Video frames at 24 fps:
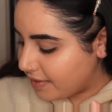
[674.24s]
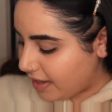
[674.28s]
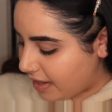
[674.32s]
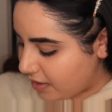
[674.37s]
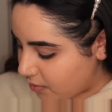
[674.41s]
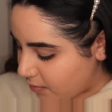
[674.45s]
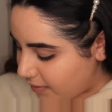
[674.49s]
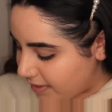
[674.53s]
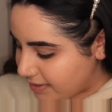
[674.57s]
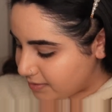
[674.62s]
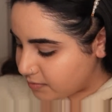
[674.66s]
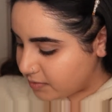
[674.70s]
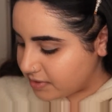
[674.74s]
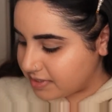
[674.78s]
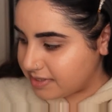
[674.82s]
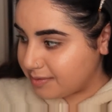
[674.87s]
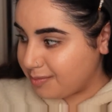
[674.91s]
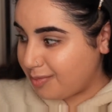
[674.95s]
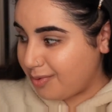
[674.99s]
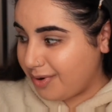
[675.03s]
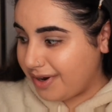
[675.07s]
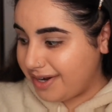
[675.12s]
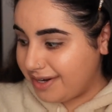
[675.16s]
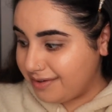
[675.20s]
otherwise what's the
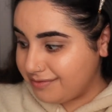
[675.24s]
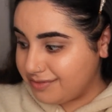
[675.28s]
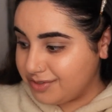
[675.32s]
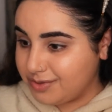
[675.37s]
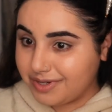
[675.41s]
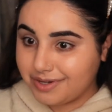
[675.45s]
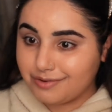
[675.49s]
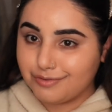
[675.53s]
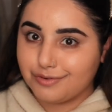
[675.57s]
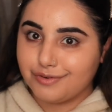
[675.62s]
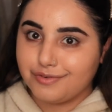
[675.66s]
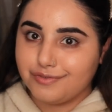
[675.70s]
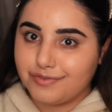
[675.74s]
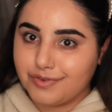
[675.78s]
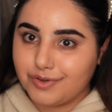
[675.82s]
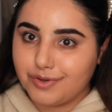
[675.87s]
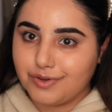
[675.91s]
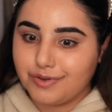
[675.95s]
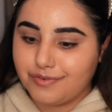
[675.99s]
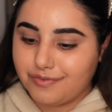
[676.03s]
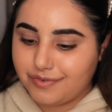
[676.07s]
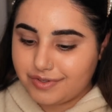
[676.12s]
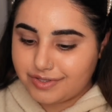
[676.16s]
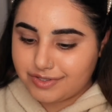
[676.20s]
point of doing a
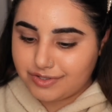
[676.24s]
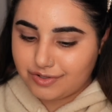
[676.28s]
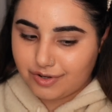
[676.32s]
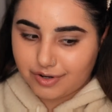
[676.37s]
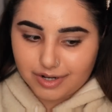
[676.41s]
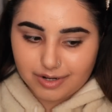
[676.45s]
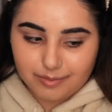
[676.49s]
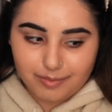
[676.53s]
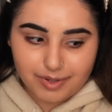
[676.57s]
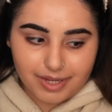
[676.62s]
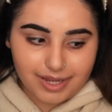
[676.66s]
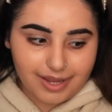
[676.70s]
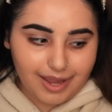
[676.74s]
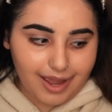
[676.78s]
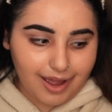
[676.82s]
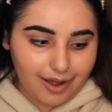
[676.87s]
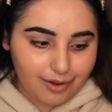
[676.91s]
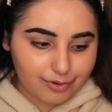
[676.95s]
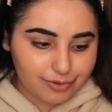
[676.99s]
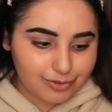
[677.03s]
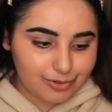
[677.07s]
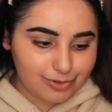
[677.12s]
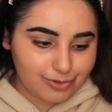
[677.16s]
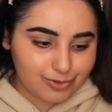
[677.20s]
review if it's not going to be
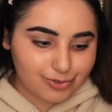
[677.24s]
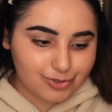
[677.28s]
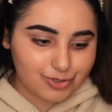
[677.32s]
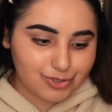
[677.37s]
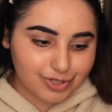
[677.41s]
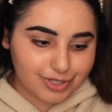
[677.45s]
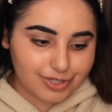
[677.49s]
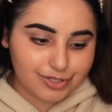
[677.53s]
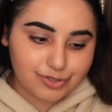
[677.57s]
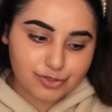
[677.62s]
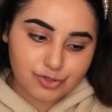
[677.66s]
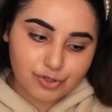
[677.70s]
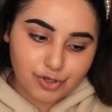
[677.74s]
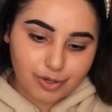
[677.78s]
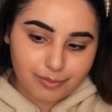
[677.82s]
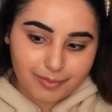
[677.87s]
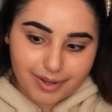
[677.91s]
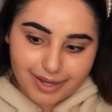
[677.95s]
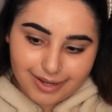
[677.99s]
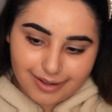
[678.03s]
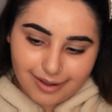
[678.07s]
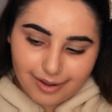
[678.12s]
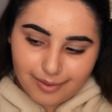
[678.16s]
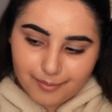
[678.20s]
how you usually do your
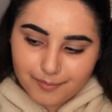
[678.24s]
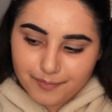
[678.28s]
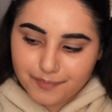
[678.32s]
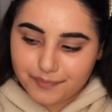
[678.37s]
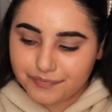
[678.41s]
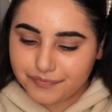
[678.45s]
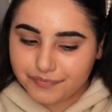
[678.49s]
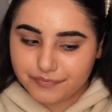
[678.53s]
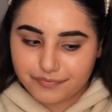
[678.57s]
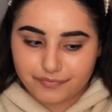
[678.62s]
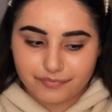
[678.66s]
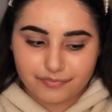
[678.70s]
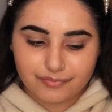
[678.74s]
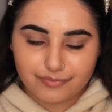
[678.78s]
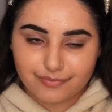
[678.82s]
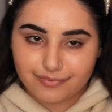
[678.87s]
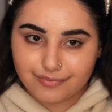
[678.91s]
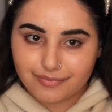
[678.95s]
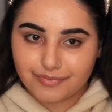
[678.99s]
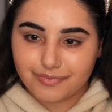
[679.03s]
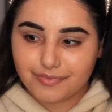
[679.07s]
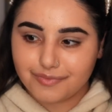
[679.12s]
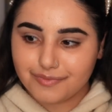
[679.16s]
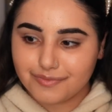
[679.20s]
makeup,
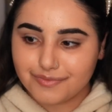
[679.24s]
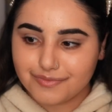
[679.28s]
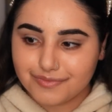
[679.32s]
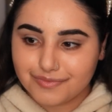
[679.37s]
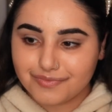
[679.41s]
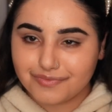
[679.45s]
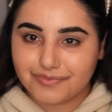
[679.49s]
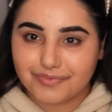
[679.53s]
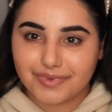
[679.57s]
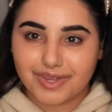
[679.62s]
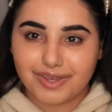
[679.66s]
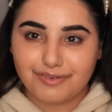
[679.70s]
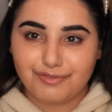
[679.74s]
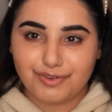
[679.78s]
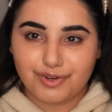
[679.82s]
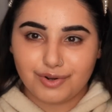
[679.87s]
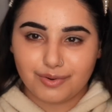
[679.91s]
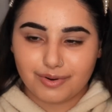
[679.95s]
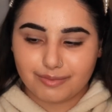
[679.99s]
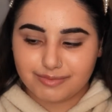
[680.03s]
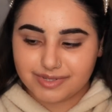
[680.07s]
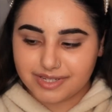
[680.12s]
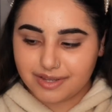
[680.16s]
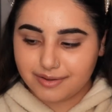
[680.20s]
if you
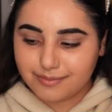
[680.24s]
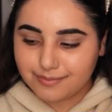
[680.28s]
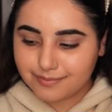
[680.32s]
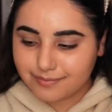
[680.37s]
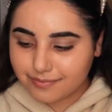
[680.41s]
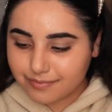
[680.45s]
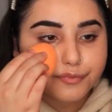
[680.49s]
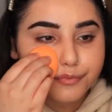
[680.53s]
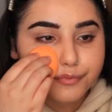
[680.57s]
know what I'm saying.